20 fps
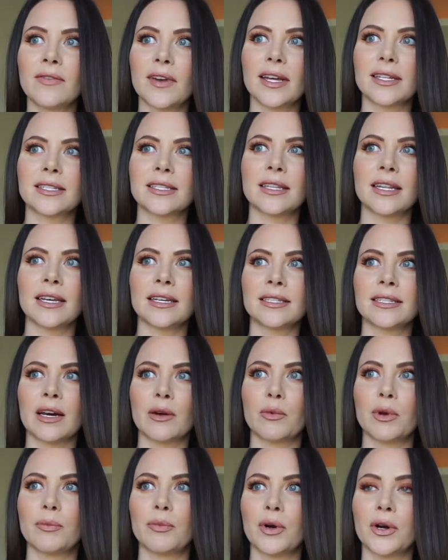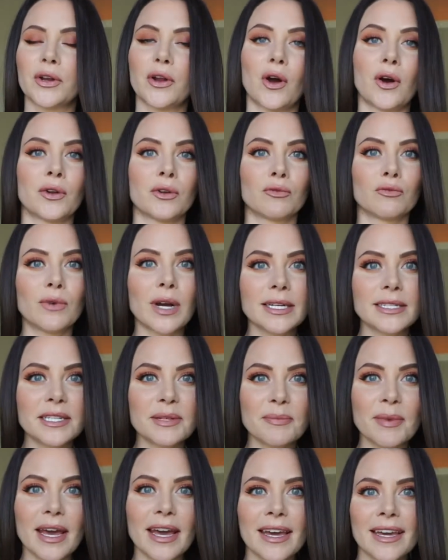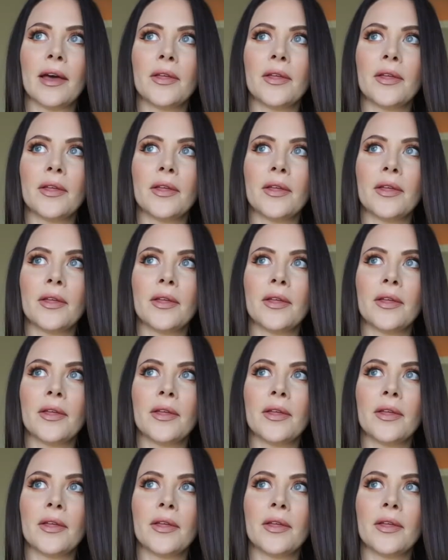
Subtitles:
It's things that we put on a resume,